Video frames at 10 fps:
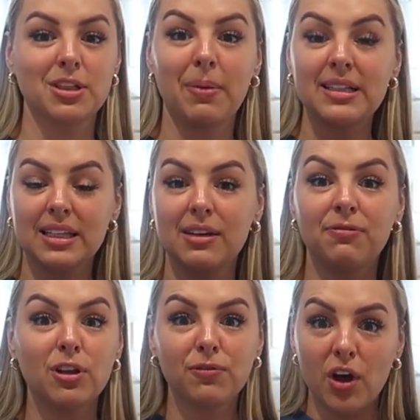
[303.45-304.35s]
So basically
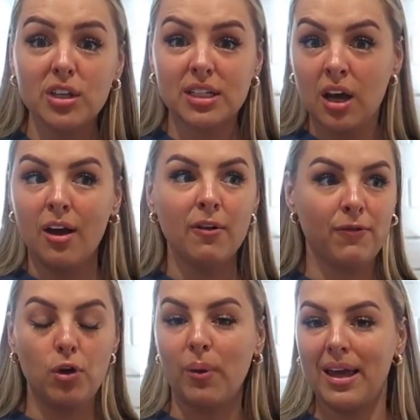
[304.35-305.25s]
for the first
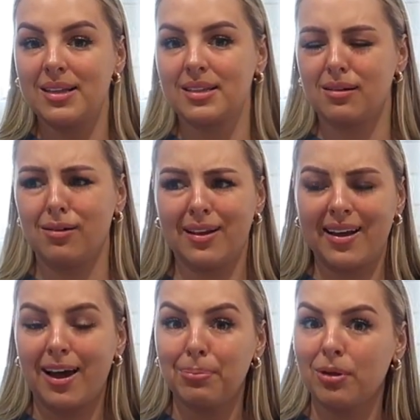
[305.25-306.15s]
few weeks or
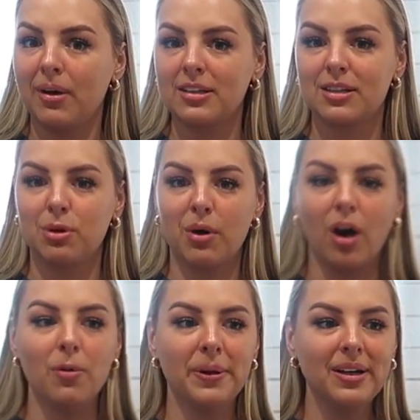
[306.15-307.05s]
like couple of months that we were
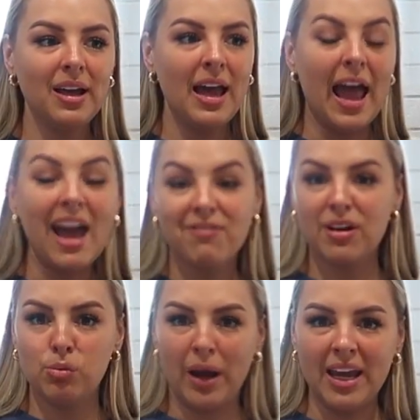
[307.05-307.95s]
open,
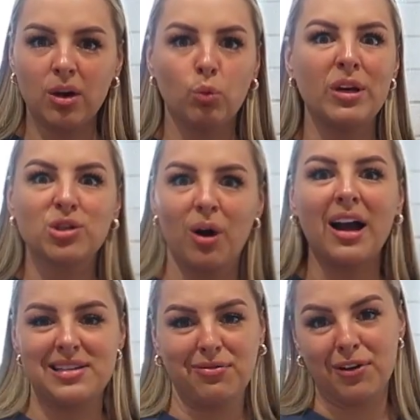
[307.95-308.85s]
every week we
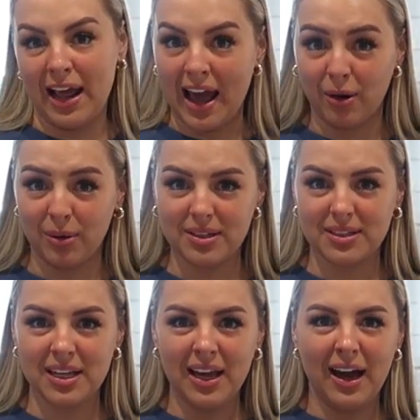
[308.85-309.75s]
tried different
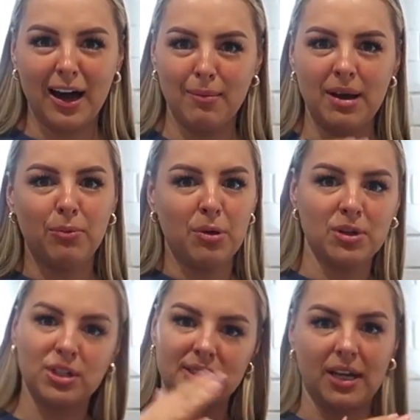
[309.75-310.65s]
hours. And we would
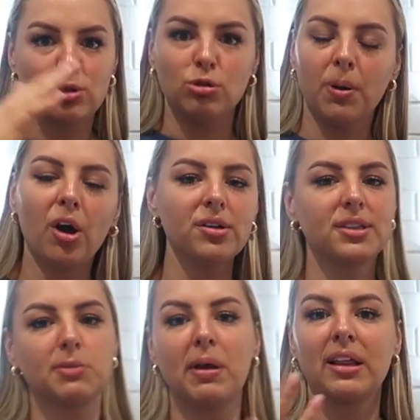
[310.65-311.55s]
just like do
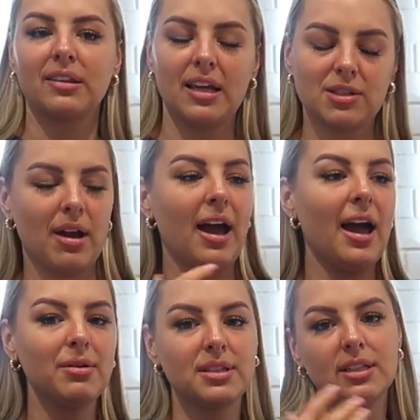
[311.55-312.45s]
posts being like, these are our
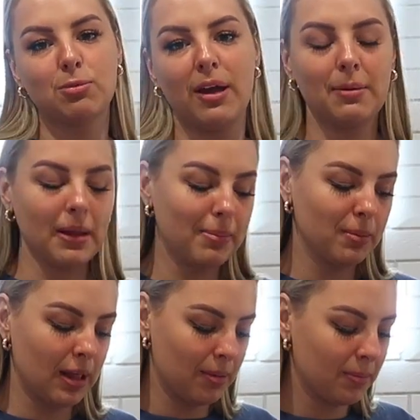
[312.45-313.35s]
hours this week, blah, blah,
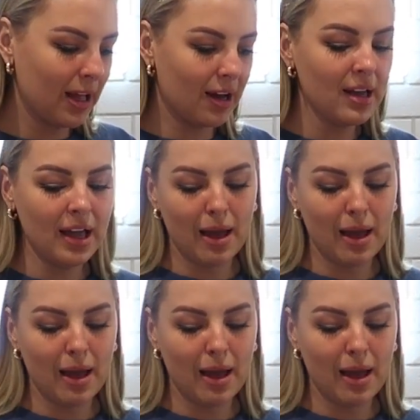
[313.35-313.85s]
blah, blah, blah.